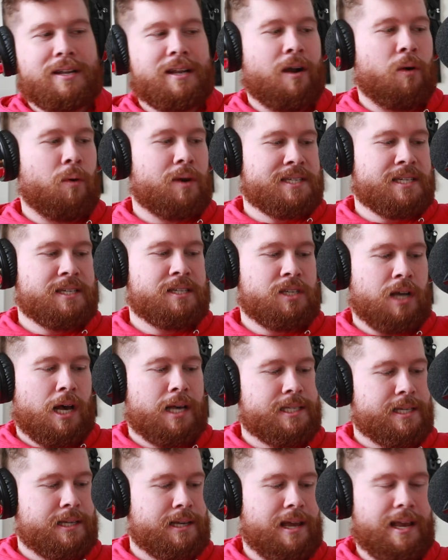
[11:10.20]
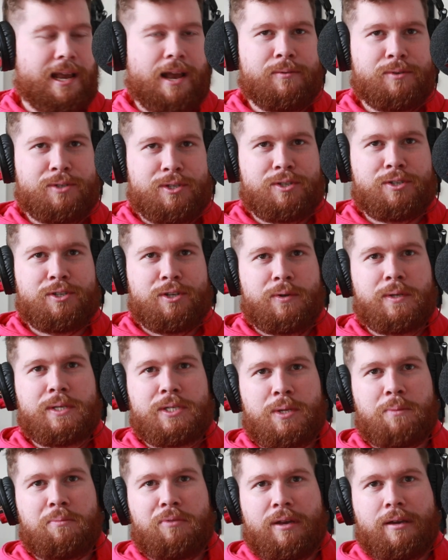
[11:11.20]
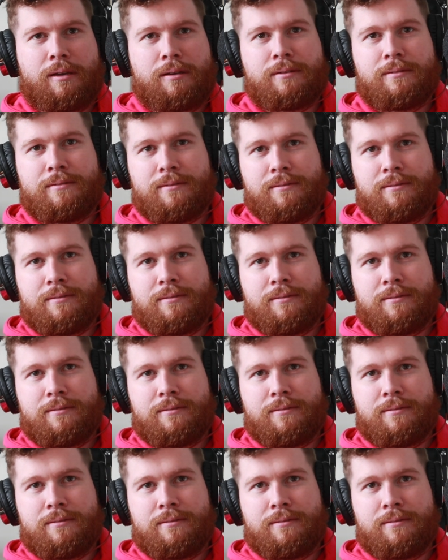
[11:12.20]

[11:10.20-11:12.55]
I wasn't Dawson, like I was just doing something